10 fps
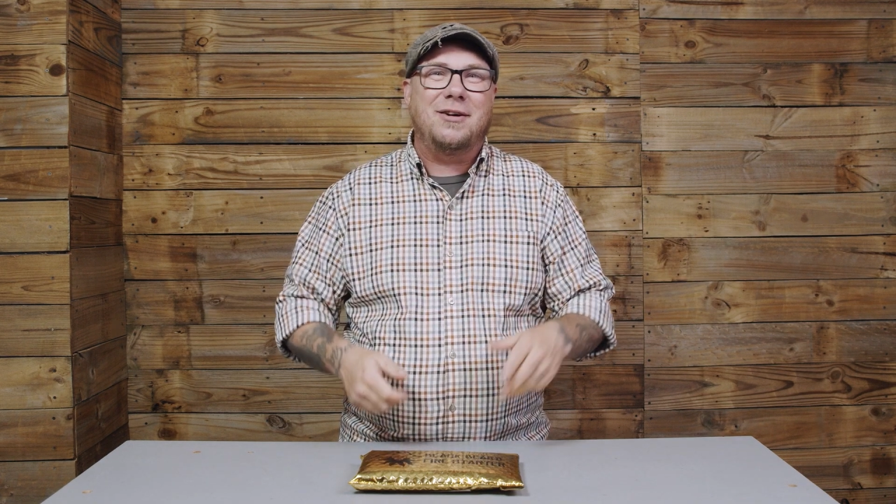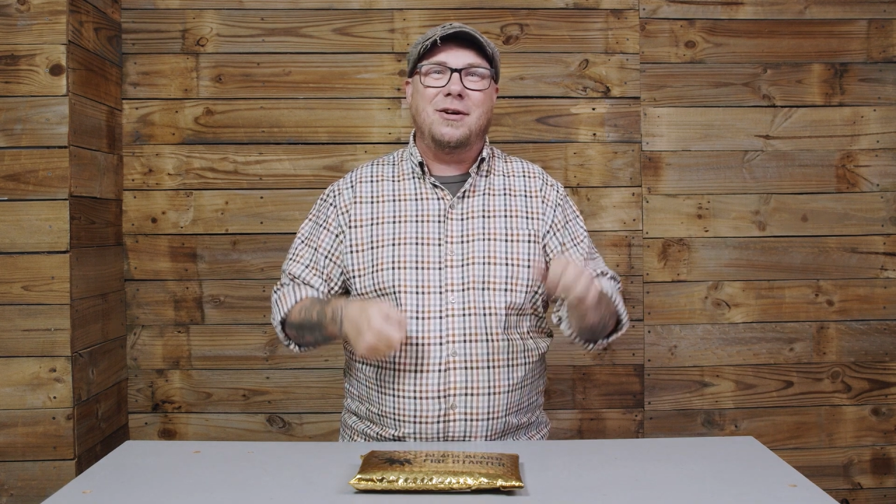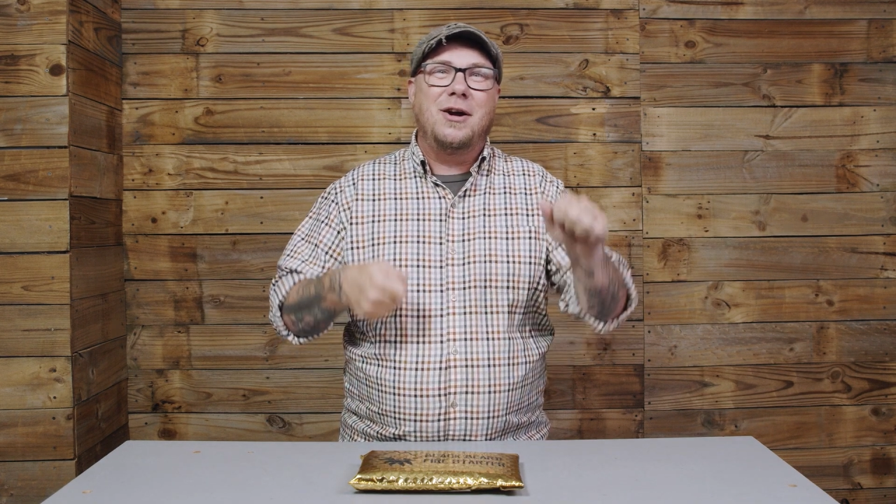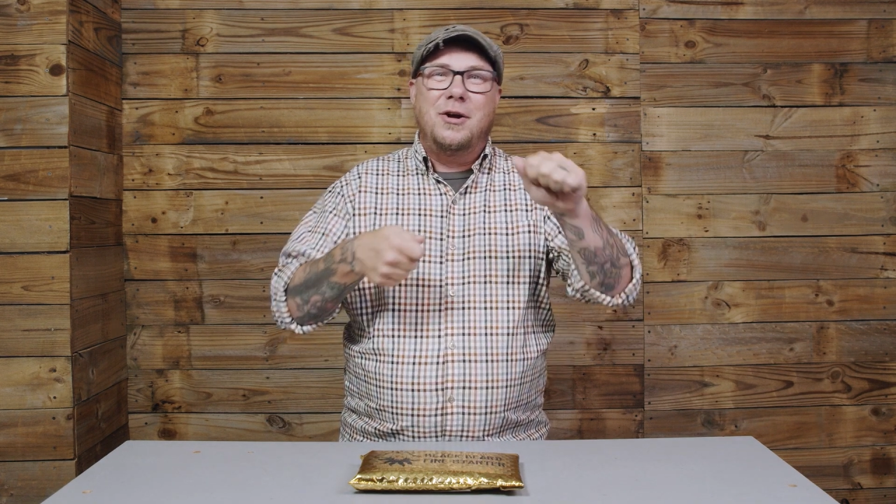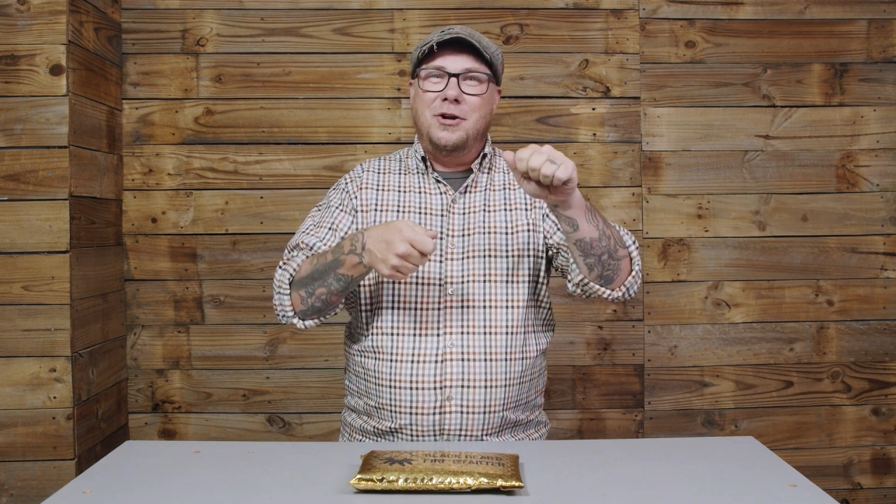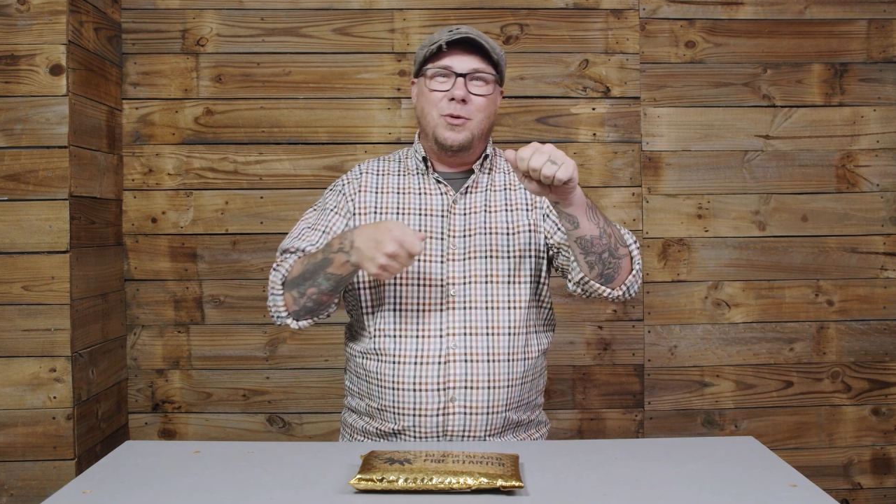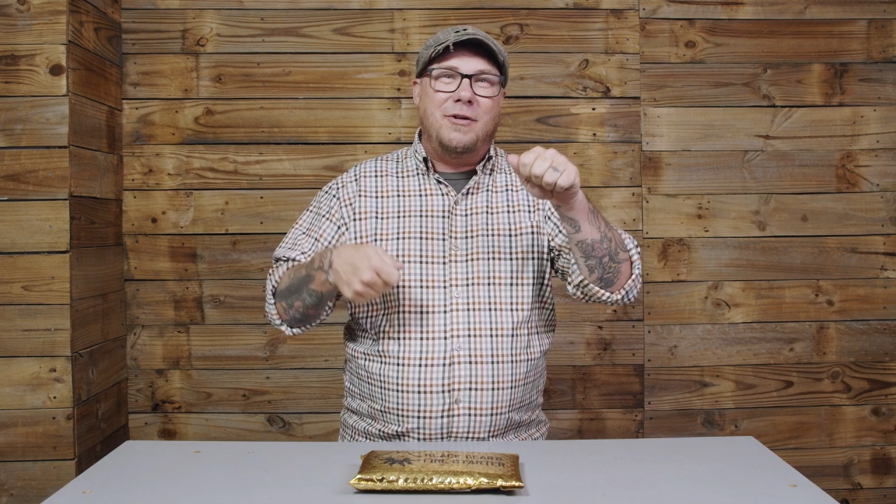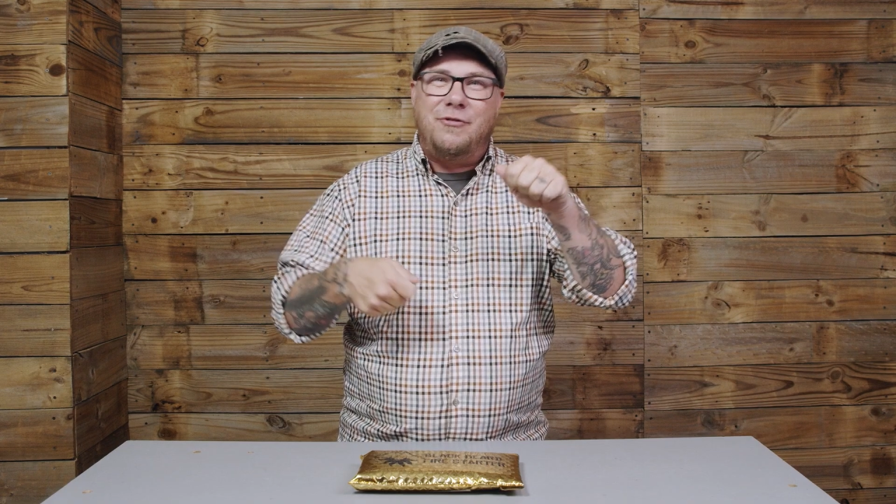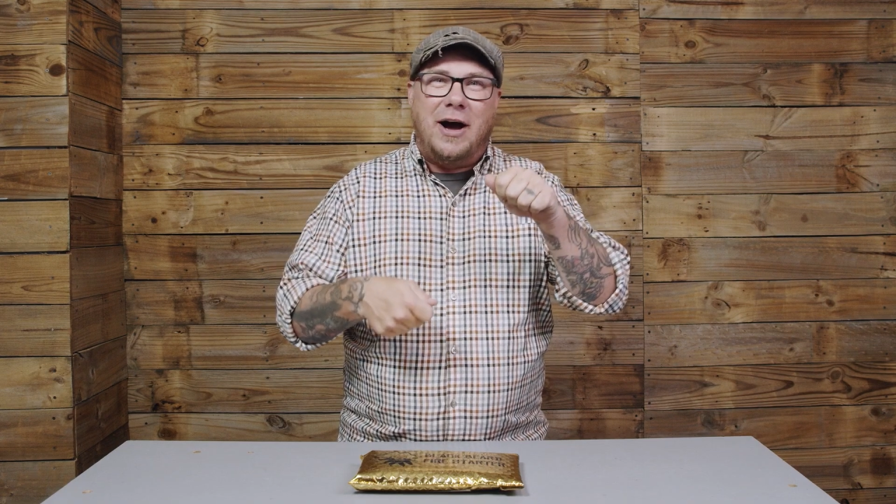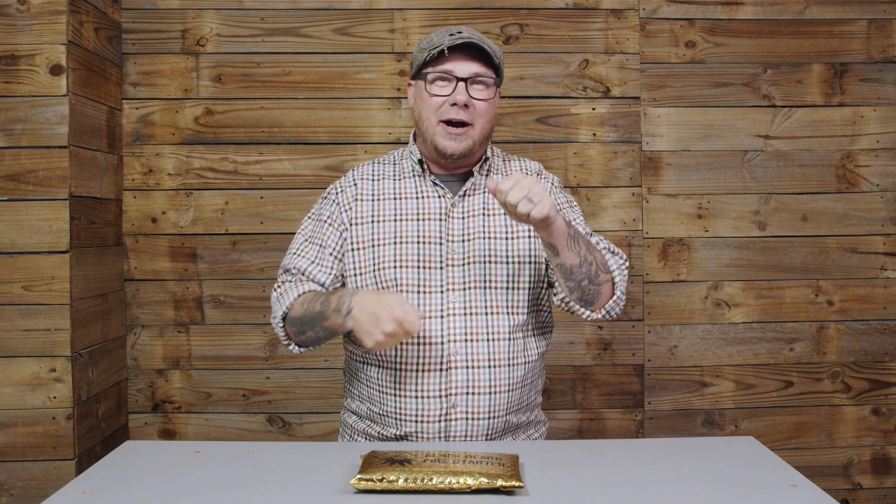or doing
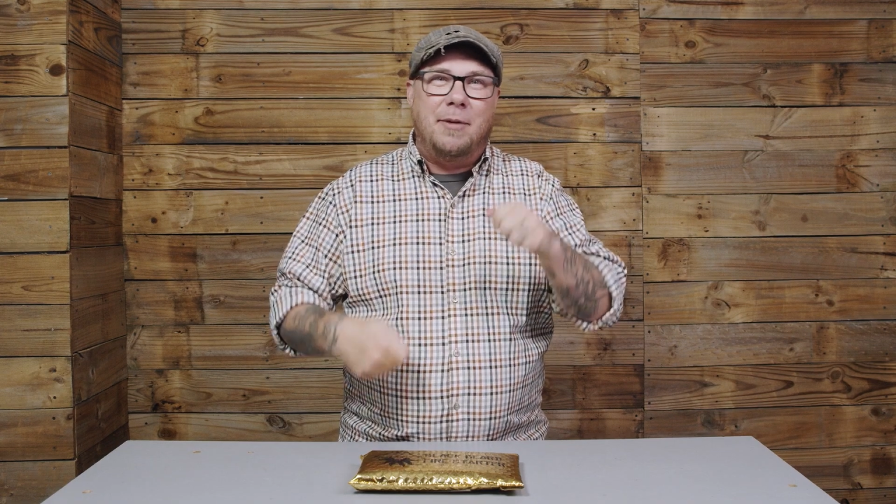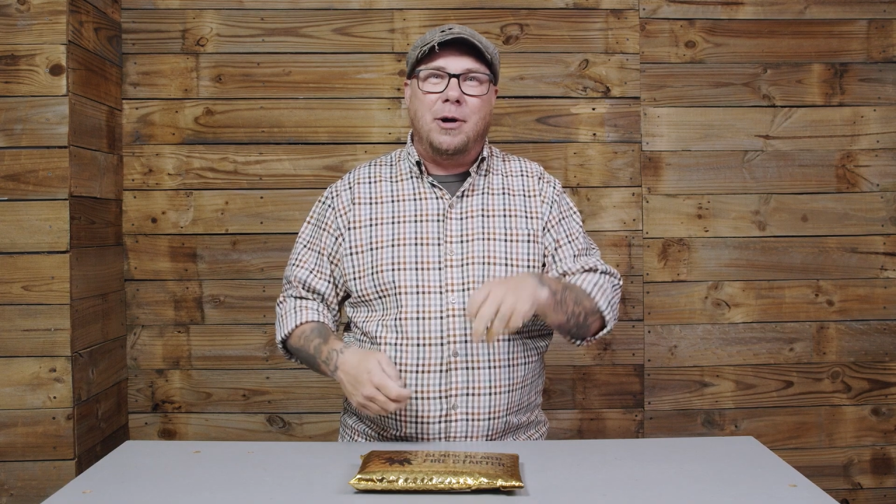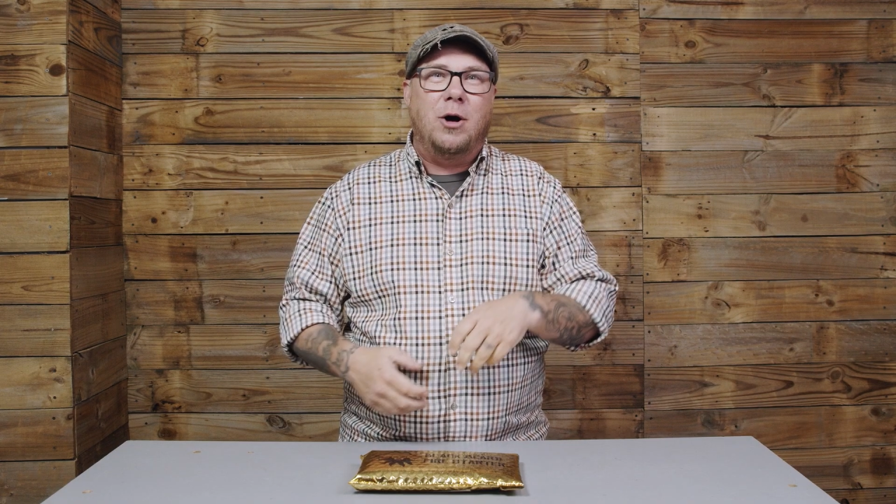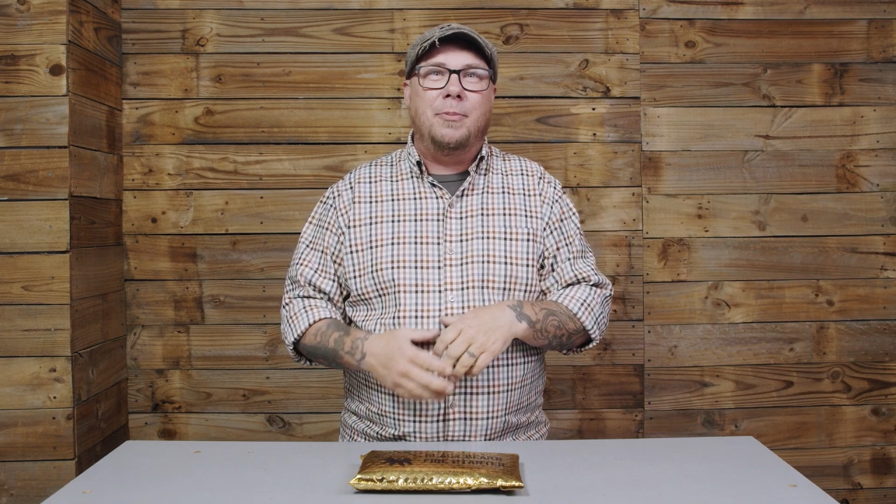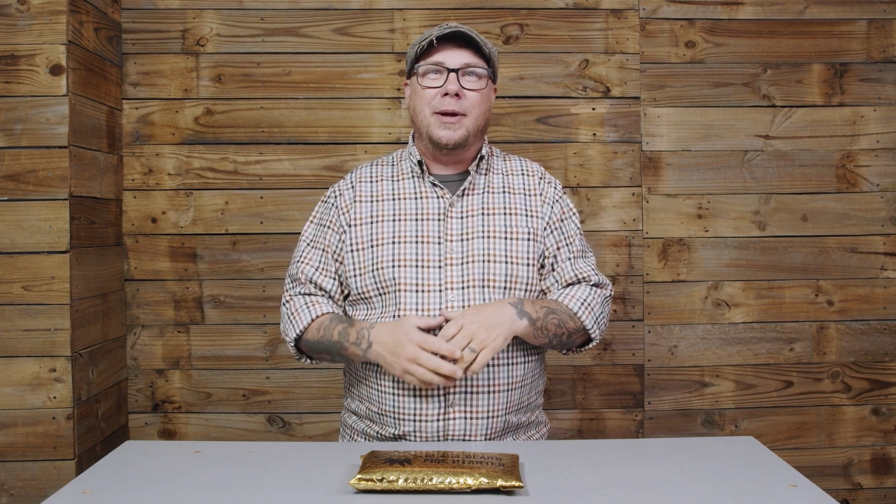a fire bow.